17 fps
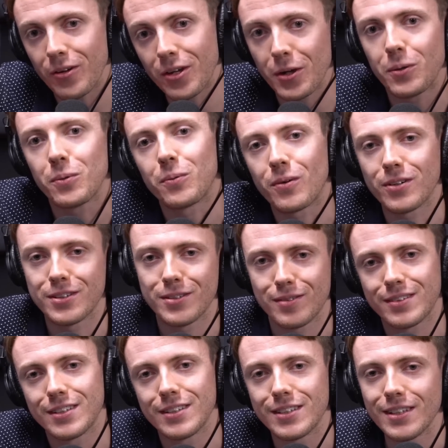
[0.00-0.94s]
you?
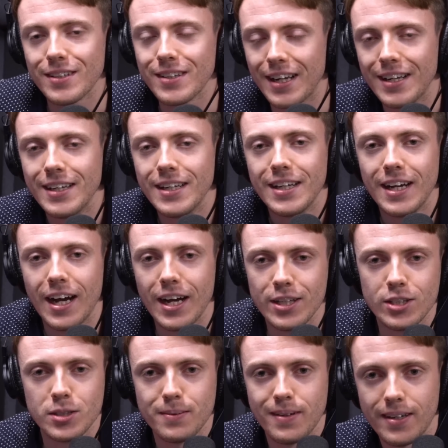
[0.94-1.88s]
What you doing?" I
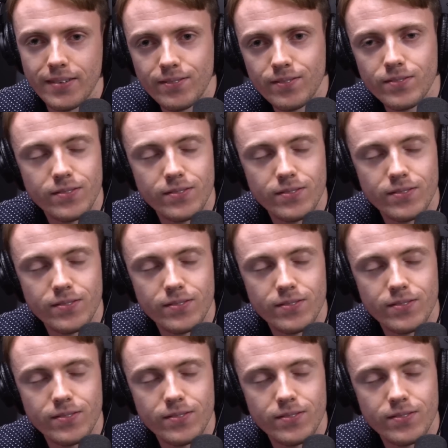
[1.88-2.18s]
just went.